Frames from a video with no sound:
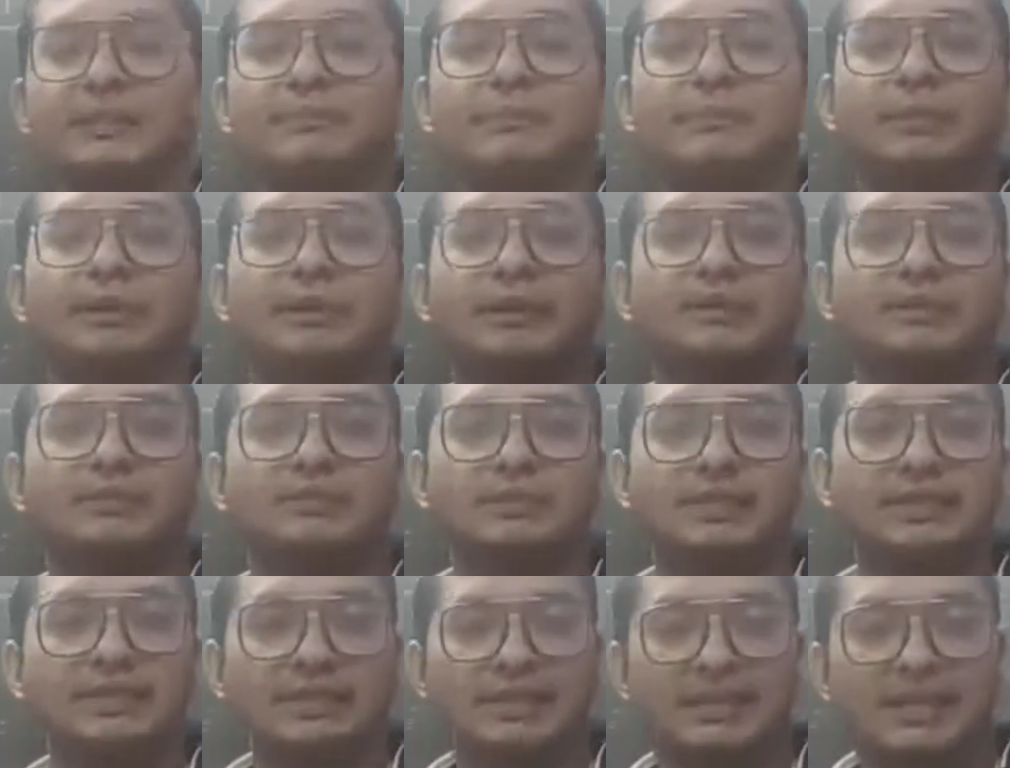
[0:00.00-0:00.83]
it becomes
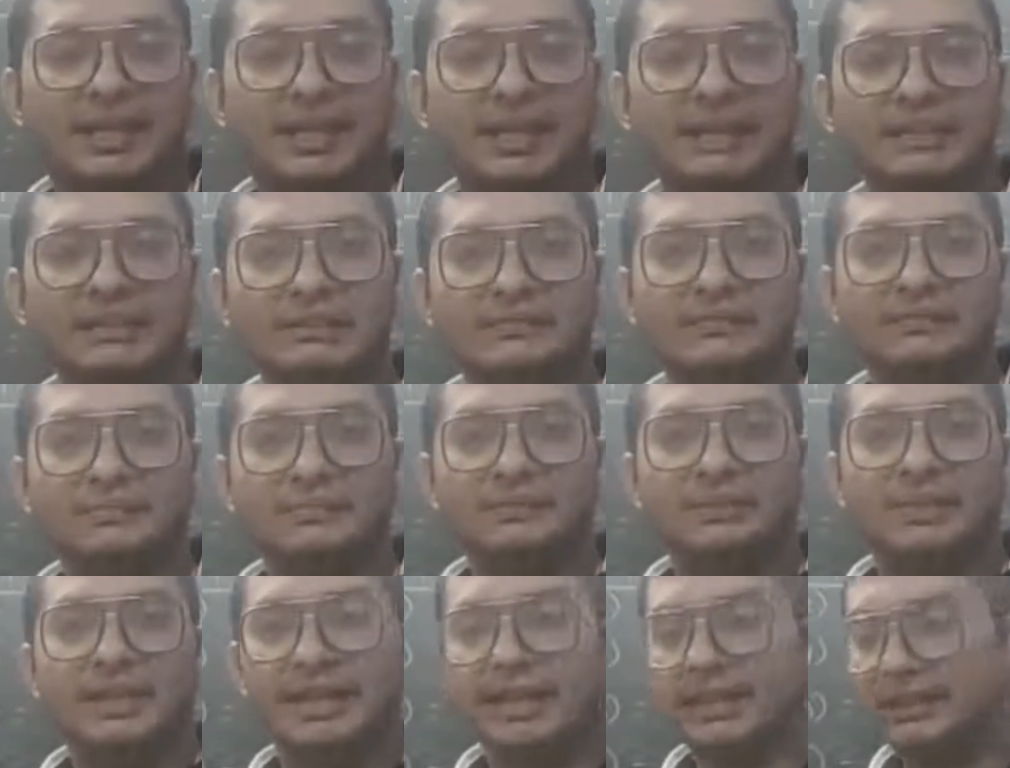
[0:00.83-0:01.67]
the 9,
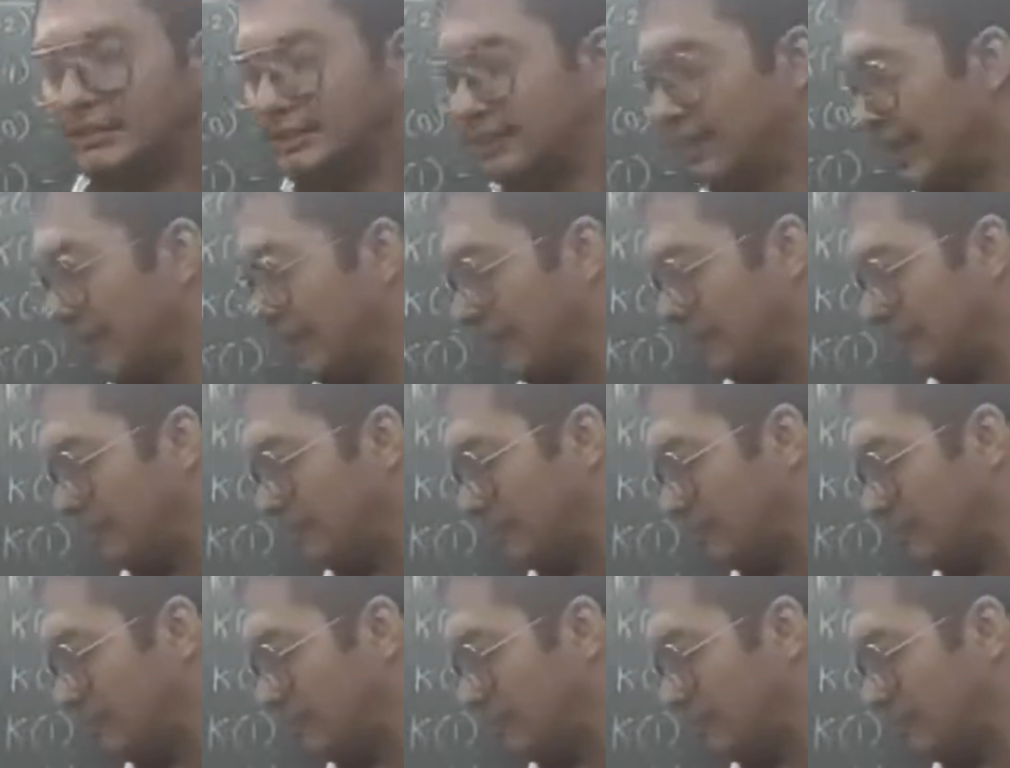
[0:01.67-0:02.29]
and 9